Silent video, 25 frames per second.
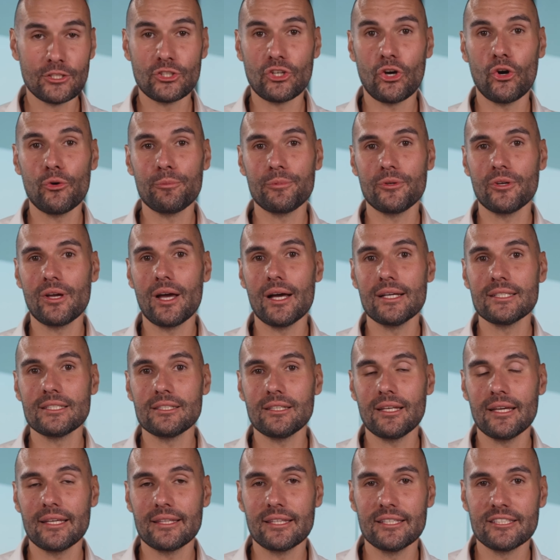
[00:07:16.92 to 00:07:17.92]
So I hope you guys
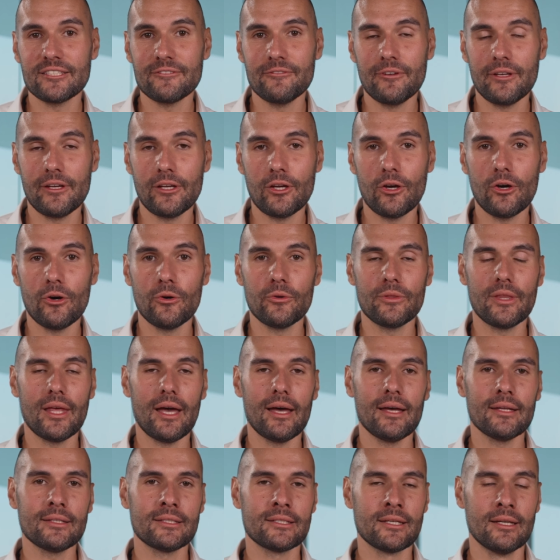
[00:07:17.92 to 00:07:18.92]
like this video,
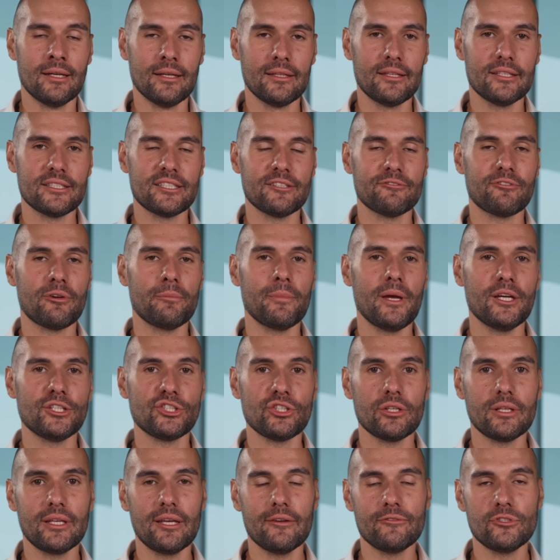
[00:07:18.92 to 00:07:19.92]
that this
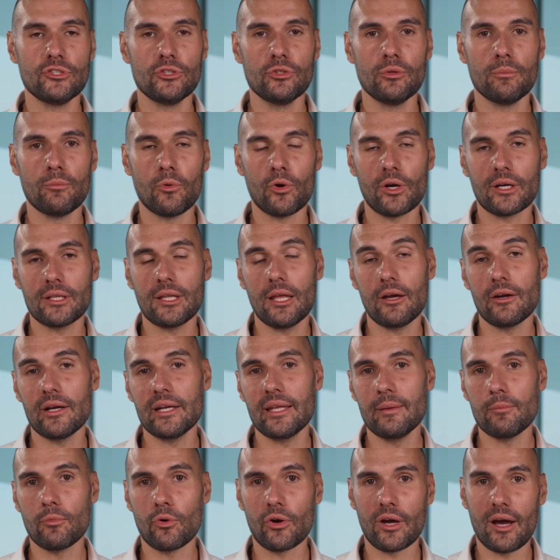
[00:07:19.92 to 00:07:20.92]
information gives you more
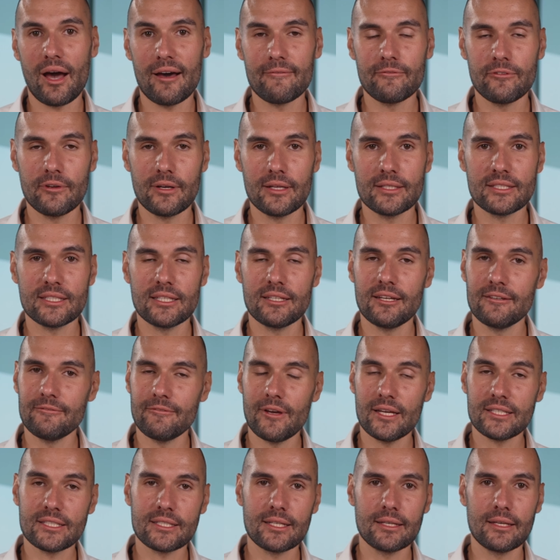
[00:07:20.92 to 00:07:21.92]
clarity, more confidence in
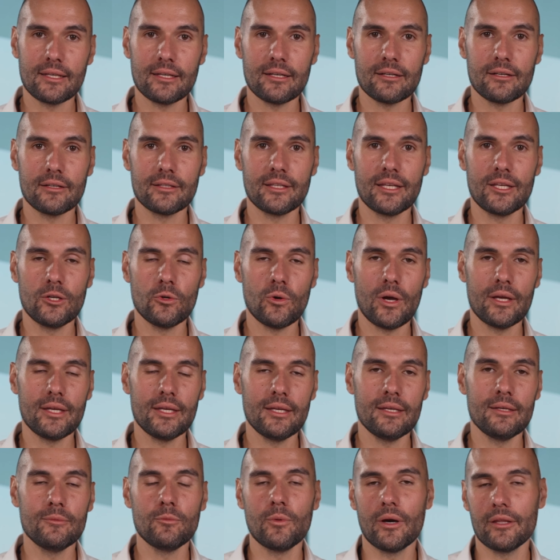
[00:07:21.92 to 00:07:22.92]
investing here in the
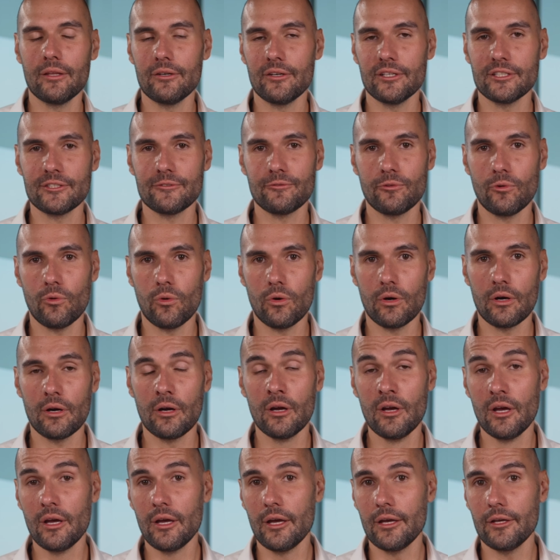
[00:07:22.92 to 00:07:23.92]
UAE, whether it's for
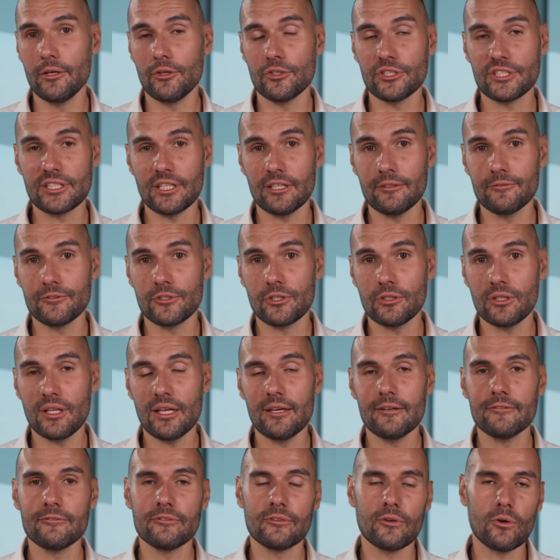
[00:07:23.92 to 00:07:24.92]
yourself to
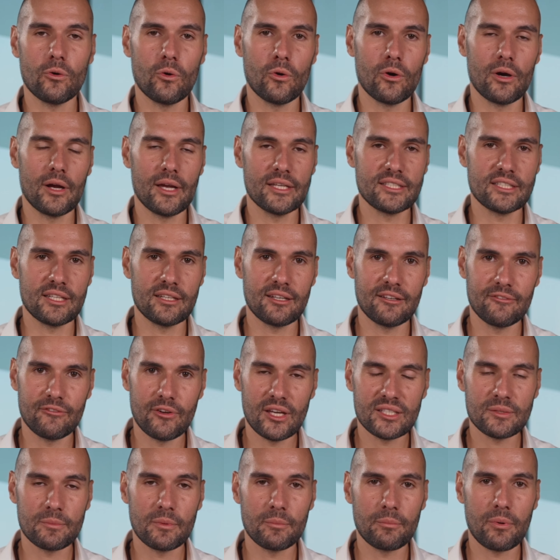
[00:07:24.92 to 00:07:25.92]
live or as an
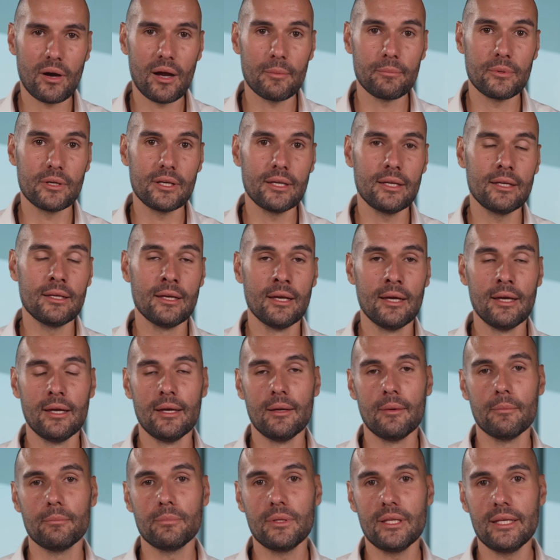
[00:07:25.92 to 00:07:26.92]
investment property.
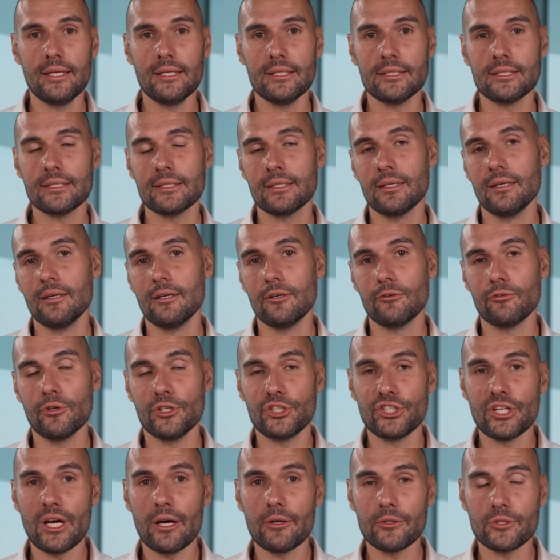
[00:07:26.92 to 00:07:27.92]
Please
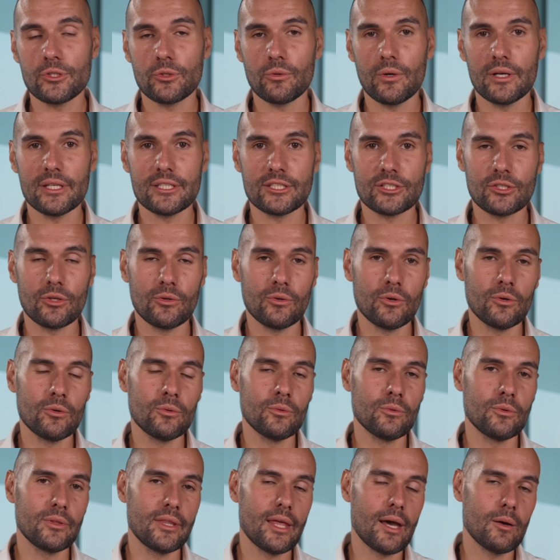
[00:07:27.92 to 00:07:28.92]
reach out to us
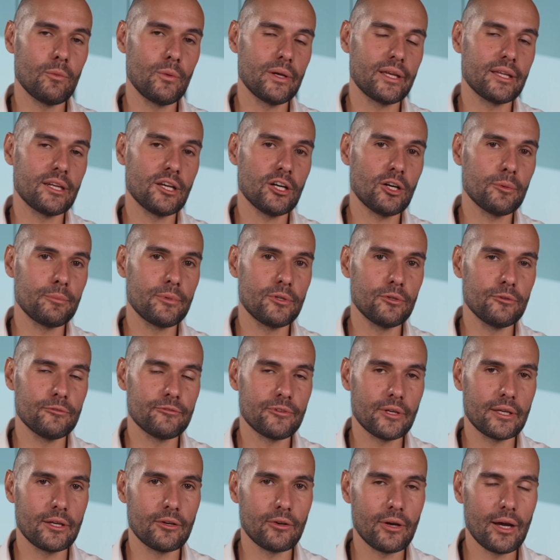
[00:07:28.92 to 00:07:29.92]
so that we can help you
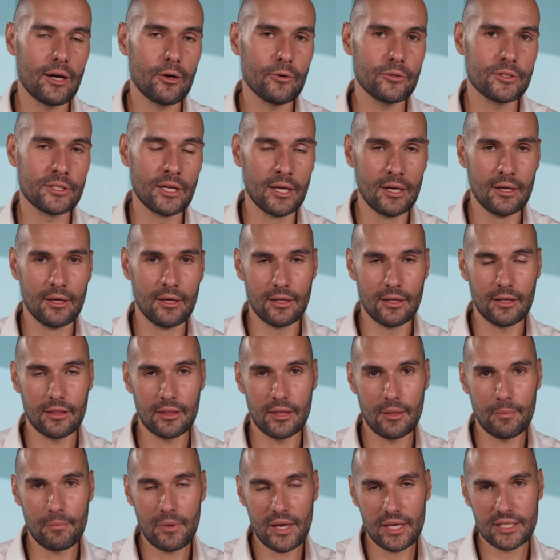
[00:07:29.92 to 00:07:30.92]
figure out
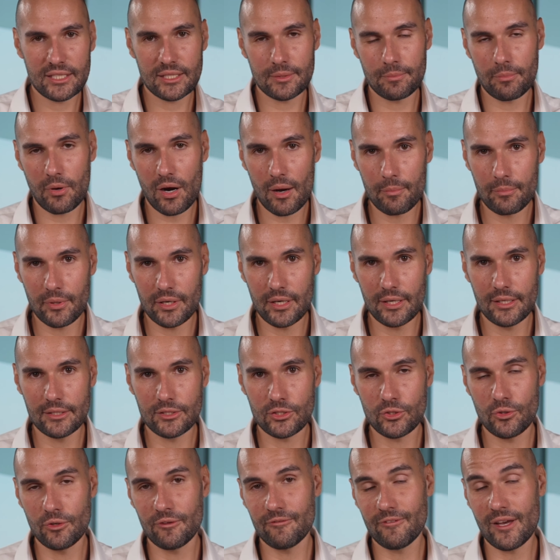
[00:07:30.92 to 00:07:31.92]
the best properties
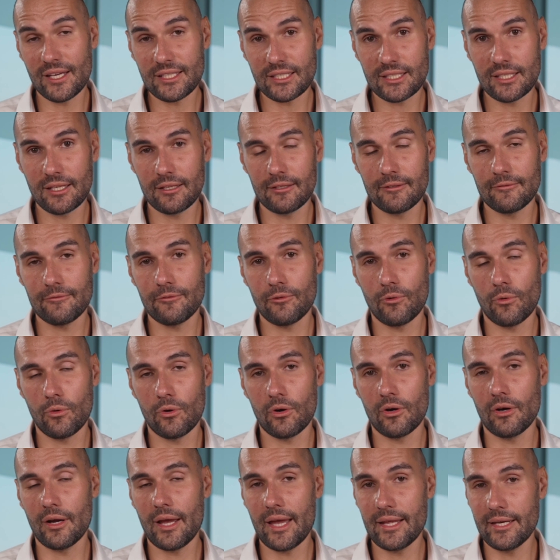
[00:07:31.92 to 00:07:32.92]
to invest in
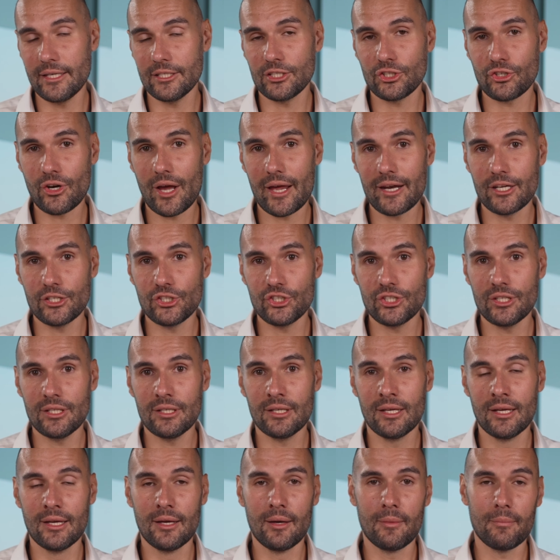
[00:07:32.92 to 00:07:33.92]
for any
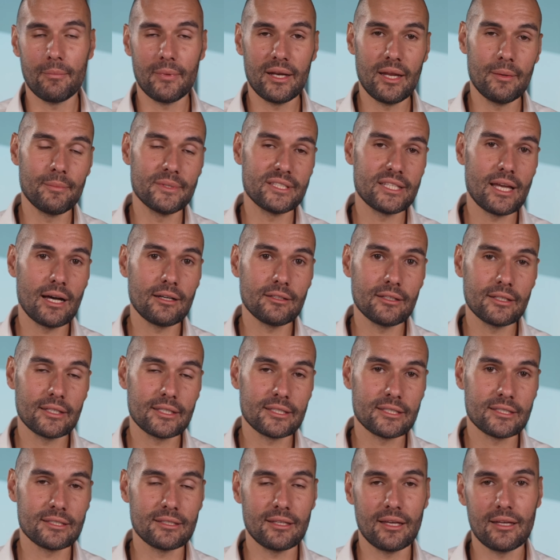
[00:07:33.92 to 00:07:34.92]
strategy. My name is
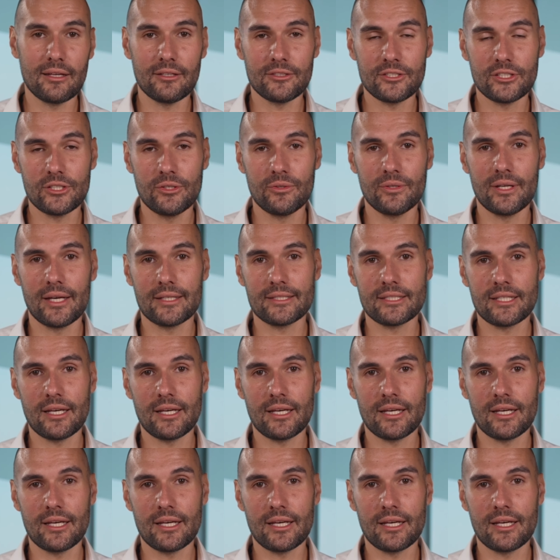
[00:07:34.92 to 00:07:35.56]
Alex, and I'll see you next